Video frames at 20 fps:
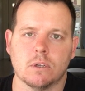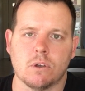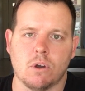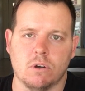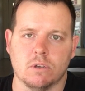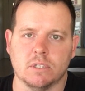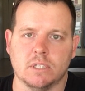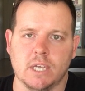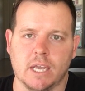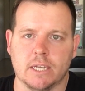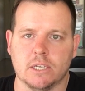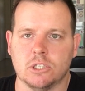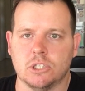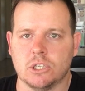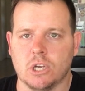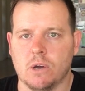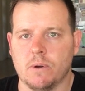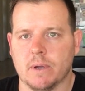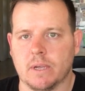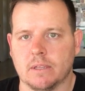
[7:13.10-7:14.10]
content
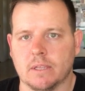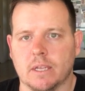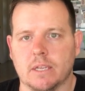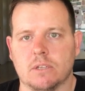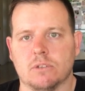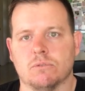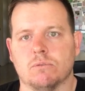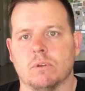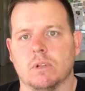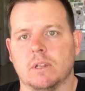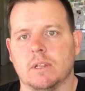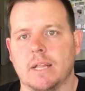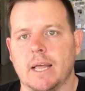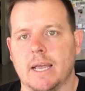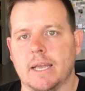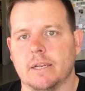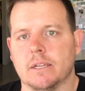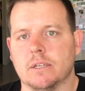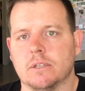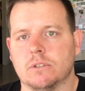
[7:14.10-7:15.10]
showing that is
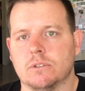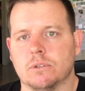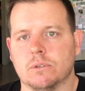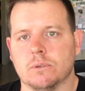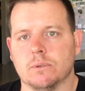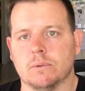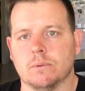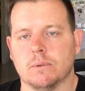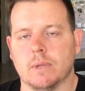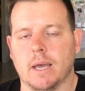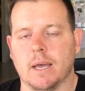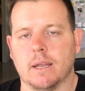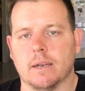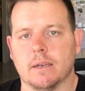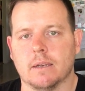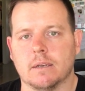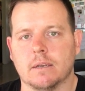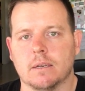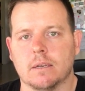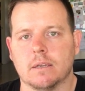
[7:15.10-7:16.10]
related to
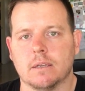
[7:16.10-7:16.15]
that